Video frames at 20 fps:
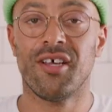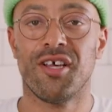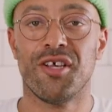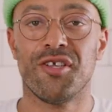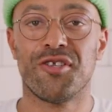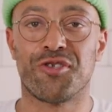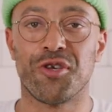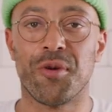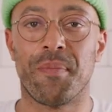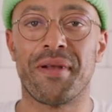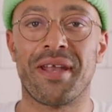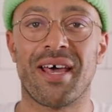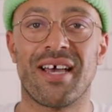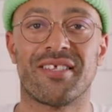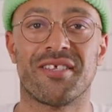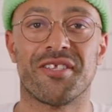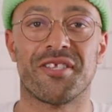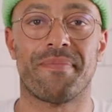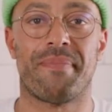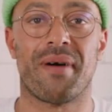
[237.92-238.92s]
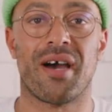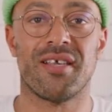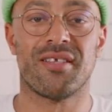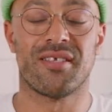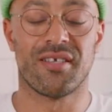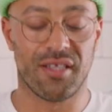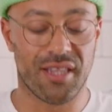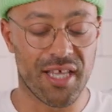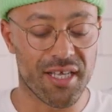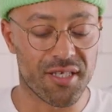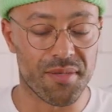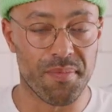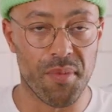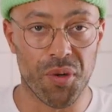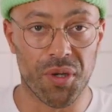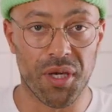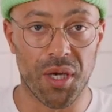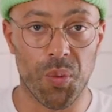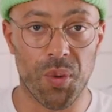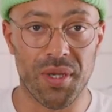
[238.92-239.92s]
Super nice and spicy. That
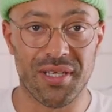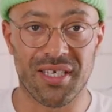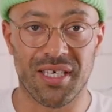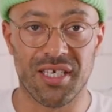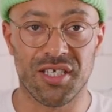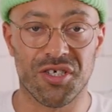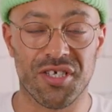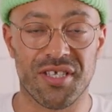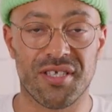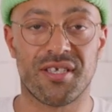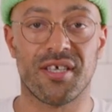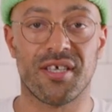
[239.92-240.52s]
smoky whiskey just